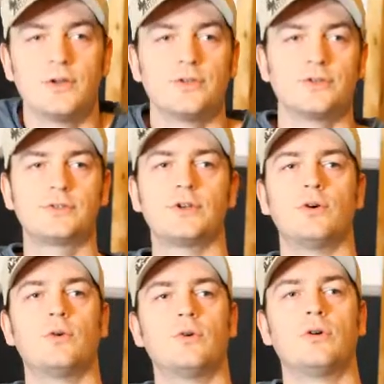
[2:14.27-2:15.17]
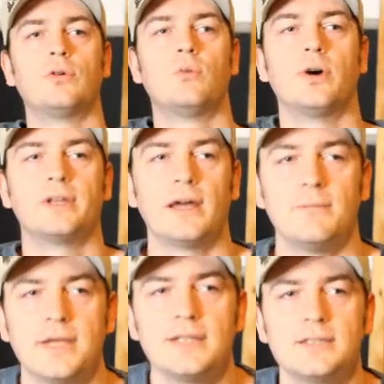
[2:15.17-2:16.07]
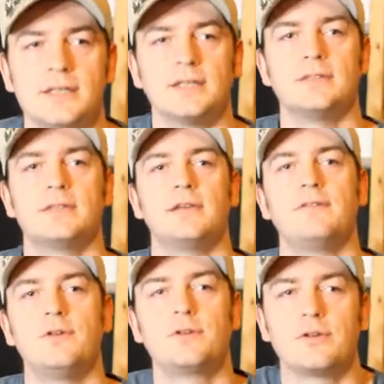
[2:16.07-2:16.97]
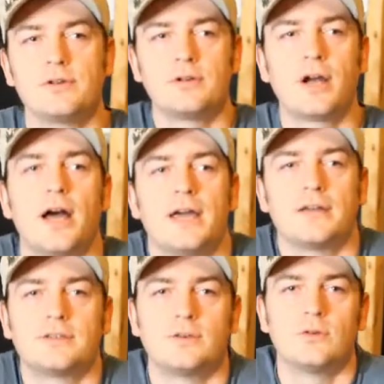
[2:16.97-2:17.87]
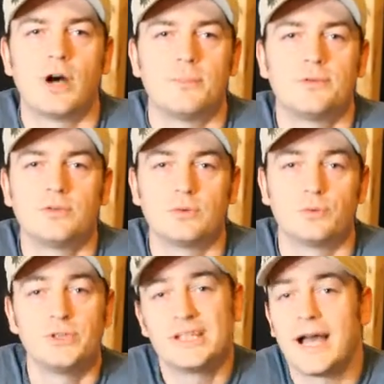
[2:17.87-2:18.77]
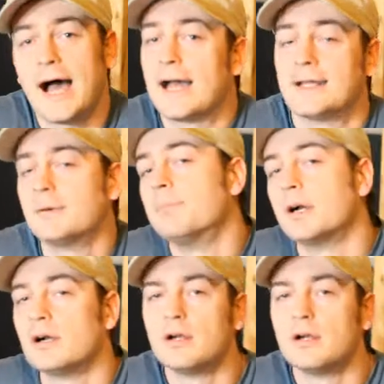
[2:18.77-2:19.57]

So what that means is, if you turn your ISO up to a really high number,